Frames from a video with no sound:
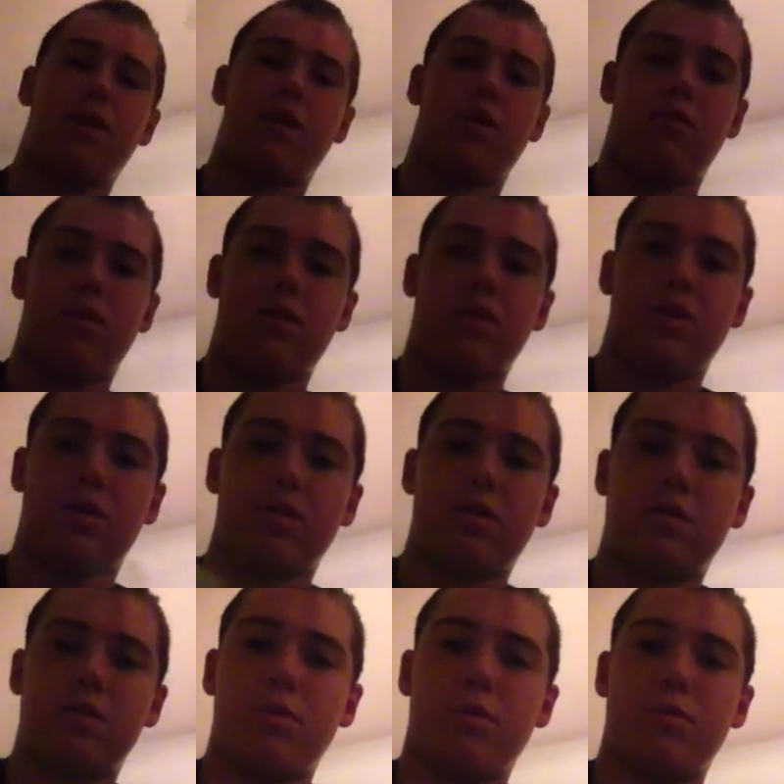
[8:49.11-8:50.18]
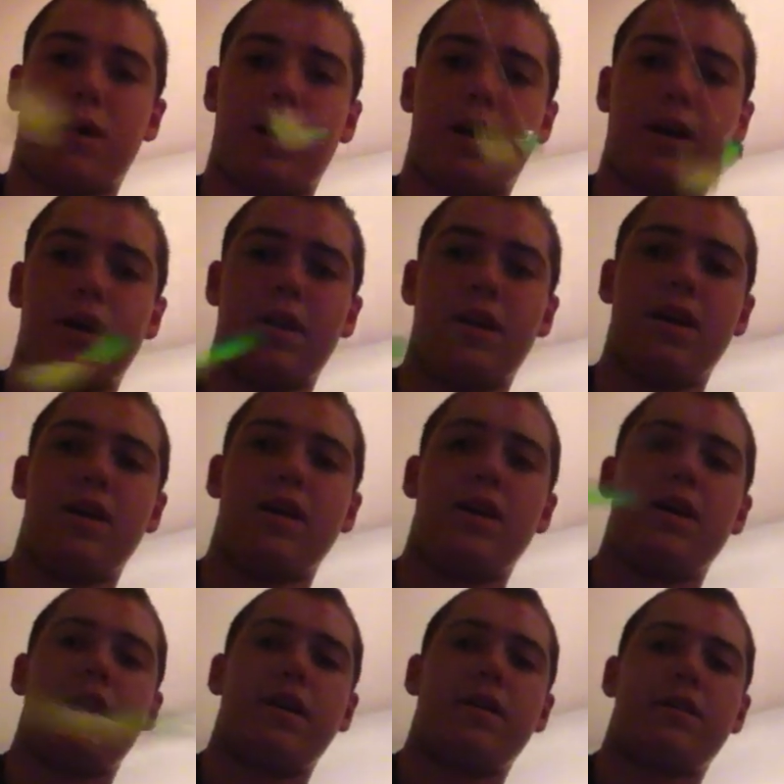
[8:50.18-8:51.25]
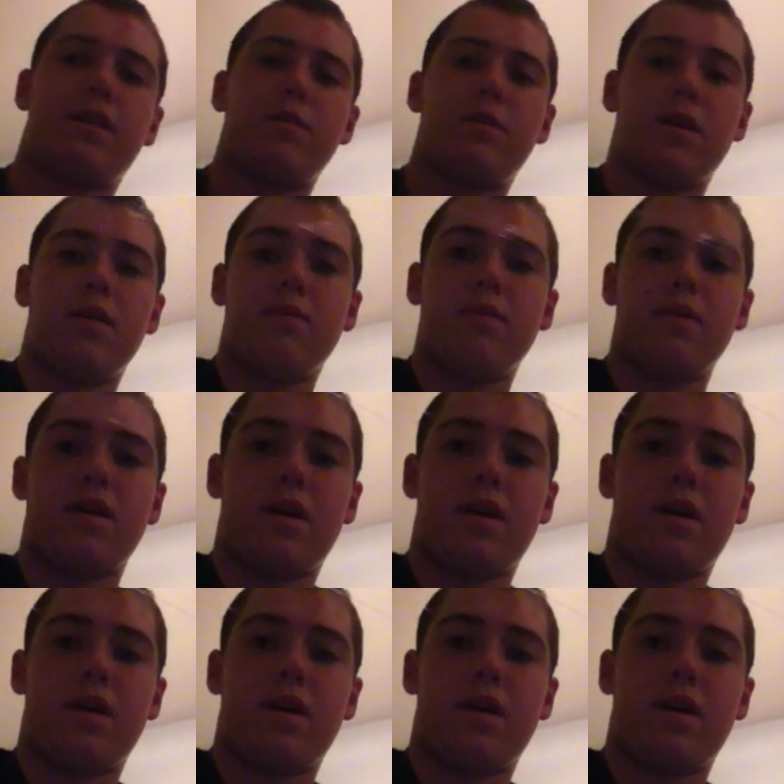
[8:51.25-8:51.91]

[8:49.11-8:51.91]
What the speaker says: better with the spoon behind. And sometimes